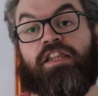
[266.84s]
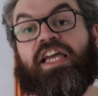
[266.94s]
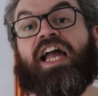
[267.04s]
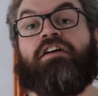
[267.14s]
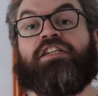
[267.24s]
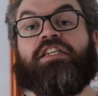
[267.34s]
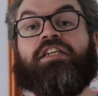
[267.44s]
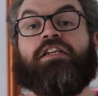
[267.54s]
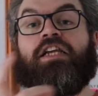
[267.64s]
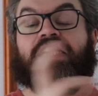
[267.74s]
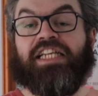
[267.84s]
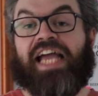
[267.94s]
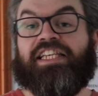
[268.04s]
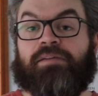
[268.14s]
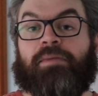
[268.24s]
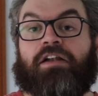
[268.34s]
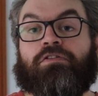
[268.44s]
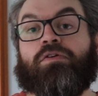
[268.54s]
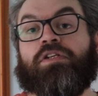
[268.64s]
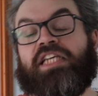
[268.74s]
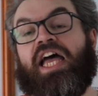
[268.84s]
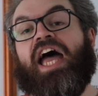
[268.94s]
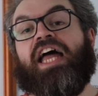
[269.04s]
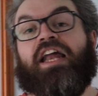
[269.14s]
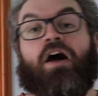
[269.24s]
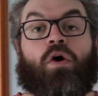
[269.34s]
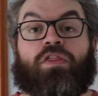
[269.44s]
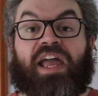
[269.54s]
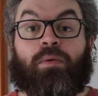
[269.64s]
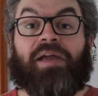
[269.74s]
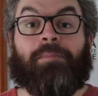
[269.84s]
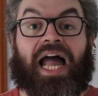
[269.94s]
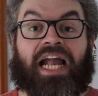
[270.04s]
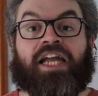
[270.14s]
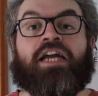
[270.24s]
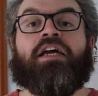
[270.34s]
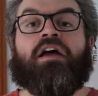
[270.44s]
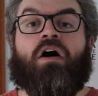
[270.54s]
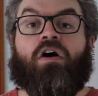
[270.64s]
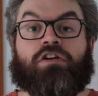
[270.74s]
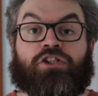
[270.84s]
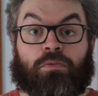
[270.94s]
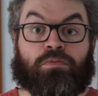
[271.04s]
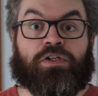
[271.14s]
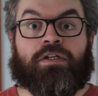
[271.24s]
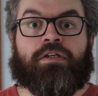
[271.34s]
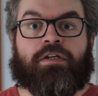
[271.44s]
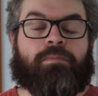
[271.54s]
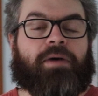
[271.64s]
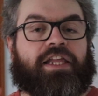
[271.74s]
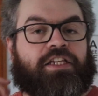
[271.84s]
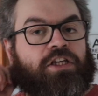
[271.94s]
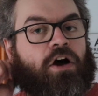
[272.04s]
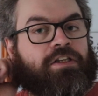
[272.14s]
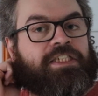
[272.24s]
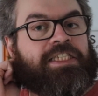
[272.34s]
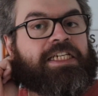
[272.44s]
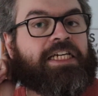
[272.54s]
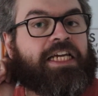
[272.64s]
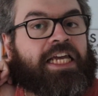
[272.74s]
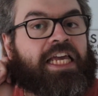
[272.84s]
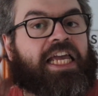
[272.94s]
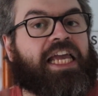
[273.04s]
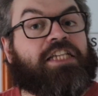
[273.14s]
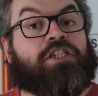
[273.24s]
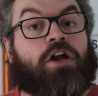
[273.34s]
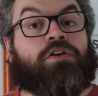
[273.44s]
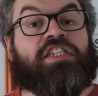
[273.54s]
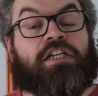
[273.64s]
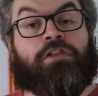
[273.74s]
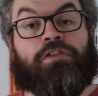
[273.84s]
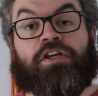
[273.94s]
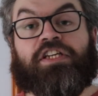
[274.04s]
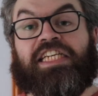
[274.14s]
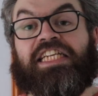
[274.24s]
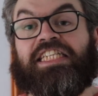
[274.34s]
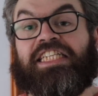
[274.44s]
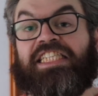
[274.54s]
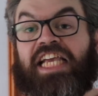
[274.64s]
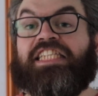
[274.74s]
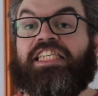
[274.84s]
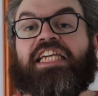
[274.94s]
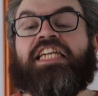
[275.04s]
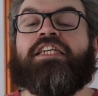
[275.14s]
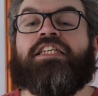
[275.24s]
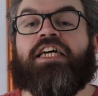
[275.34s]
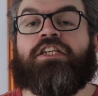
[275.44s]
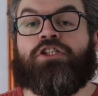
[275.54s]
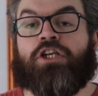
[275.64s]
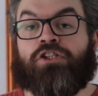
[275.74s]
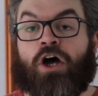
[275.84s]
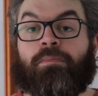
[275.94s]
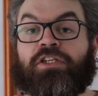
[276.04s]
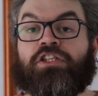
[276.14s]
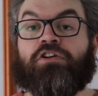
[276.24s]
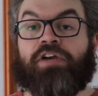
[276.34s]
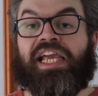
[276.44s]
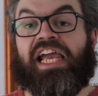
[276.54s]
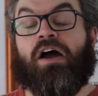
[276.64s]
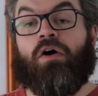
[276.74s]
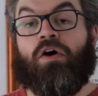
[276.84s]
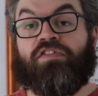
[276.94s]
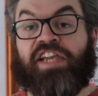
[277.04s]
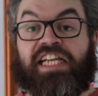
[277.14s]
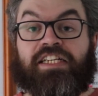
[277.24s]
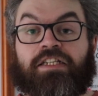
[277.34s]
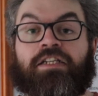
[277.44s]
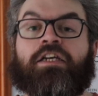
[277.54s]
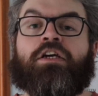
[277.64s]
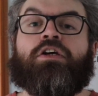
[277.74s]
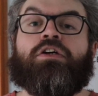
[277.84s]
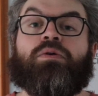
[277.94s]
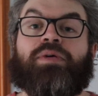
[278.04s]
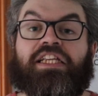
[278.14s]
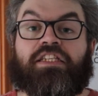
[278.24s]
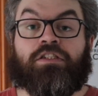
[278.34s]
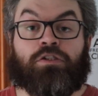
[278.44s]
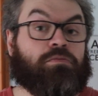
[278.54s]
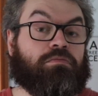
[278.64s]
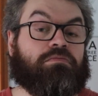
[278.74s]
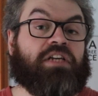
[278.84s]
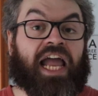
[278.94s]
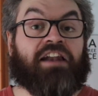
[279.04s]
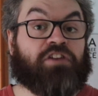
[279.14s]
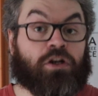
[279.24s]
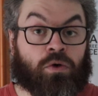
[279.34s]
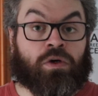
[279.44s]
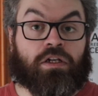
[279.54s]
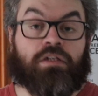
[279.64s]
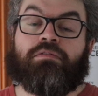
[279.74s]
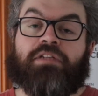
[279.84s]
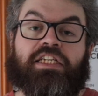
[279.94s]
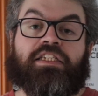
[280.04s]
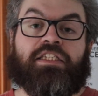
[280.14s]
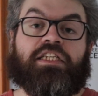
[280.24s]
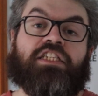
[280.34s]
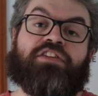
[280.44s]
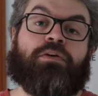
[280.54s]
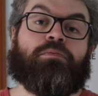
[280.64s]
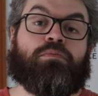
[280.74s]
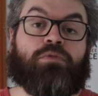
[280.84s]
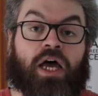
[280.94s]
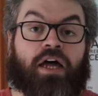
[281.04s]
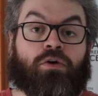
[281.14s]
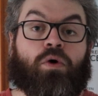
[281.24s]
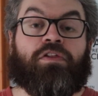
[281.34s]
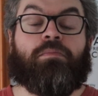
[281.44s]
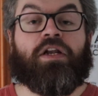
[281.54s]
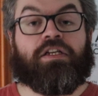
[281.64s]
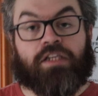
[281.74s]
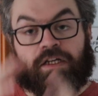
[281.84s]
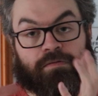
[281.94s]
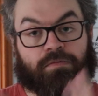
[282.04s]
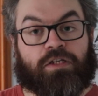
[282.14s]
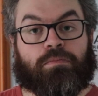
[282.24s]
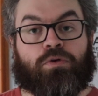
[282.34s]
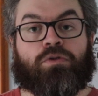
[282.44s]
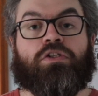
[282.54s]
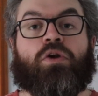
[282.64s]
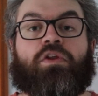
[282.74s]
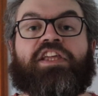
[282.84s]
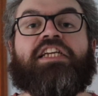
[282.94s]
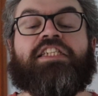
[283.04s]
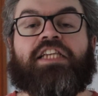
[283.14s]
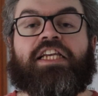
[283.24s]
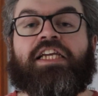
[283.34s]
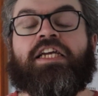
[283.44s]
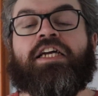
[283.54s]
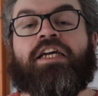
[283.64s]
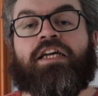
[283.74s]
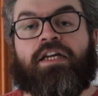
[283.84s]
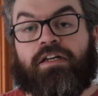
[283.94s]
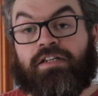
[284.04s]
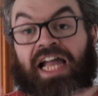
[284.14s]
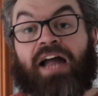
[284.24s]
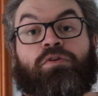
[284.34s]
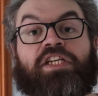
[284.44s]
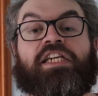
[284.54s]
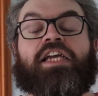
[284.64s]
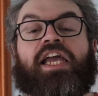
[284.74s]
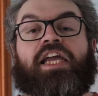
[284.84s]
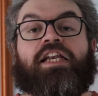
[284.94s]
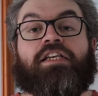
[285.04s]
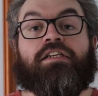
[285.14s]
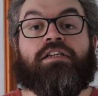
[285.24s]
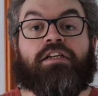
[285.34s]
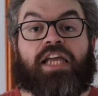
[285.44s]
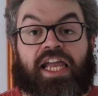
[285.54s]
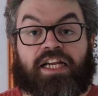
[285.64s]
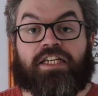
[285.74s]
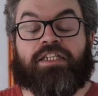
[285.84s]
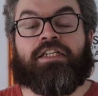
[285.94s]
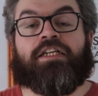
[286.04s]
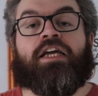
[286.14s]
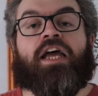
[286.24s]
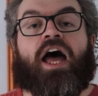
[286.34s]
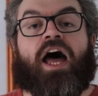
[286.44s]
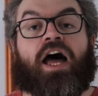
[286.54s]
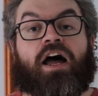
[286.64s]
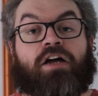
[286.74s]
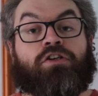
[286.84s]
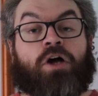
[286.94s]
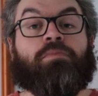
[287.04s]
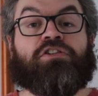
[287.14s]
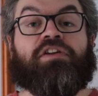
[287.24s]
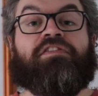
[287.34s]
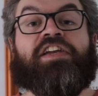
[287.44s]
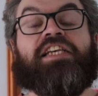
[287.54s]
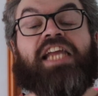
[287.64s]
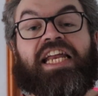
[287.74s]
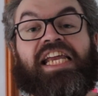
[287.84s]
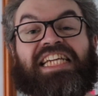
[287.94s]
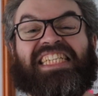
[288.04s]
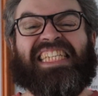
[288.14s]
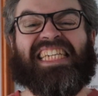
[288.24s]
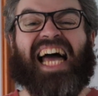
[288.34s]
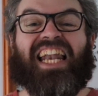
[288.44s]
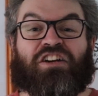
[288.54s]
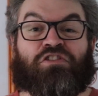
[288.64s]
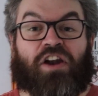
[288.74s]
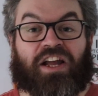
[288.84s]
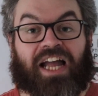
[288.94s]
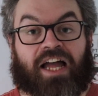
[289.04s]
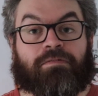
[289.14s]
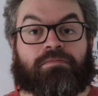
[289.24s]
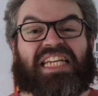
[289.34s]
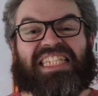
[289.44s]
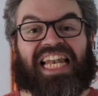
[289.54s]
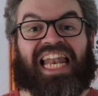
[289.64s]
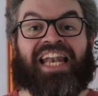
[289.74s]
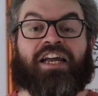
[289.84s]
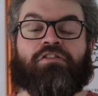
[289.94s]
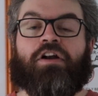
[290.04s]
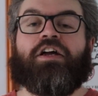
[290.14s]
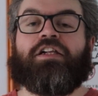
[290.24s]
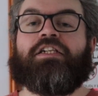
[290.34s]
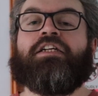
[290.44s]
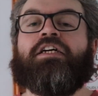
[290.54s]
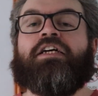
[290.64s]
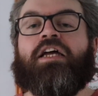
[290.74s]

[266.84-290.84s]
the garrison get to Melrose and on their way back are jumped by the Scots. It's not until 1360 that Sir Thomas Grey of Heaton, who is kind of a local, he's from Northumberland, the most northeasterly county in England, Thomas Grey of Heaton, in his Scala Chronica, his Ladder Chronicle,